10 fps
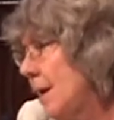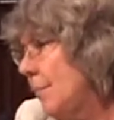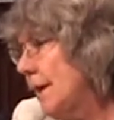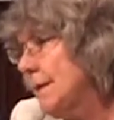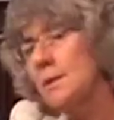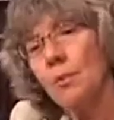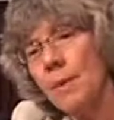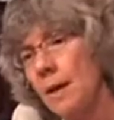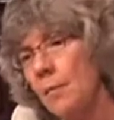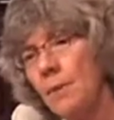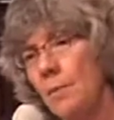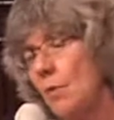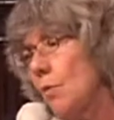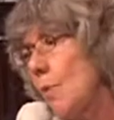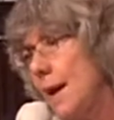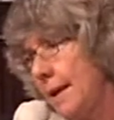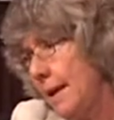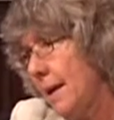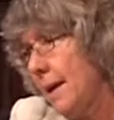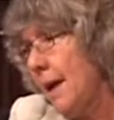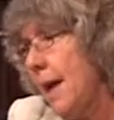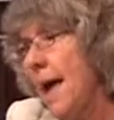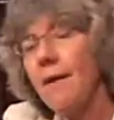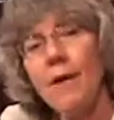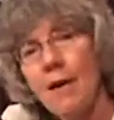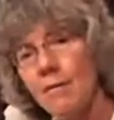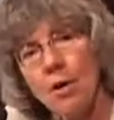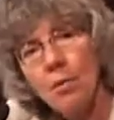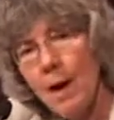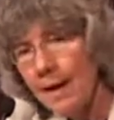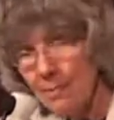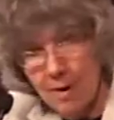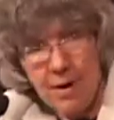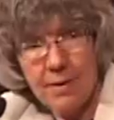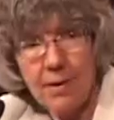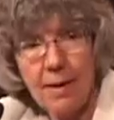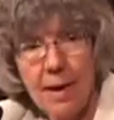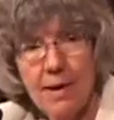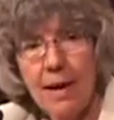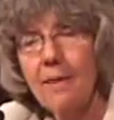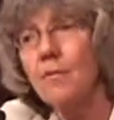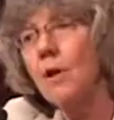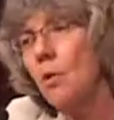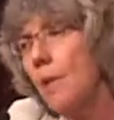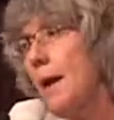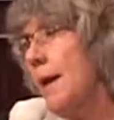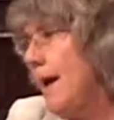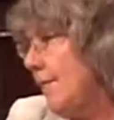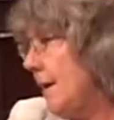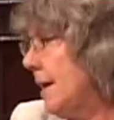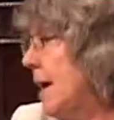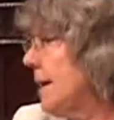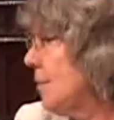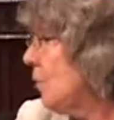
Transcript: because so many people running have no way to bury their dead, have no way to have any kind of